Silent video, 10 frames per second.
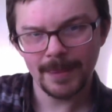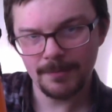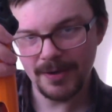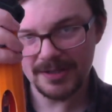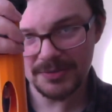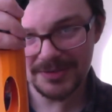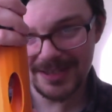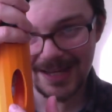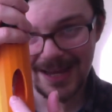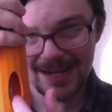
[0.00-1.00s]
But you'll see
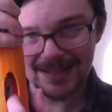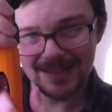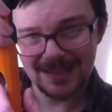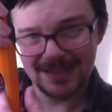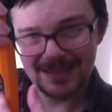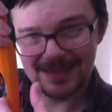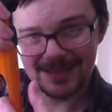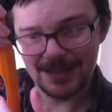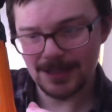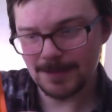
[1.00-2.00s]
I added
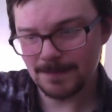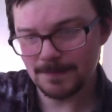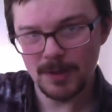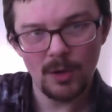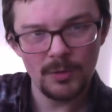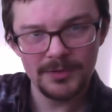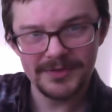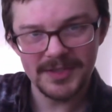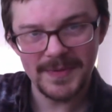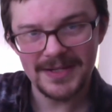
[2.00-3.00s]
some holes
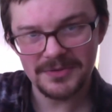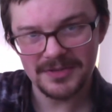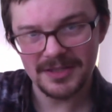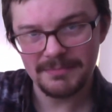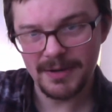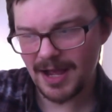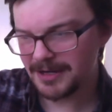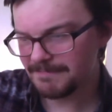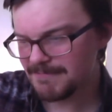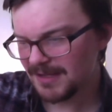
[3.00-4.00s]
and spacers in the
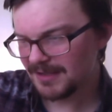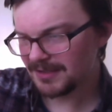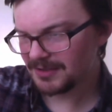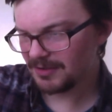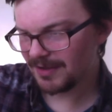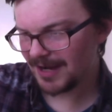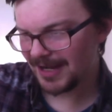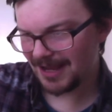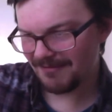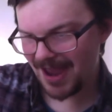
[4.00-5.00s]
bottom so that I
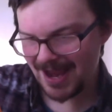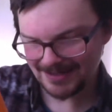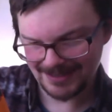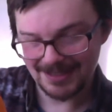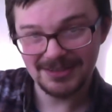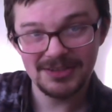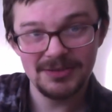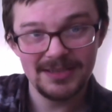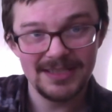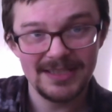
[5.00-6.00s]
have access to
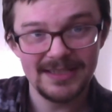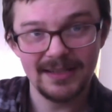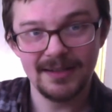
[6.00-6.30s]
the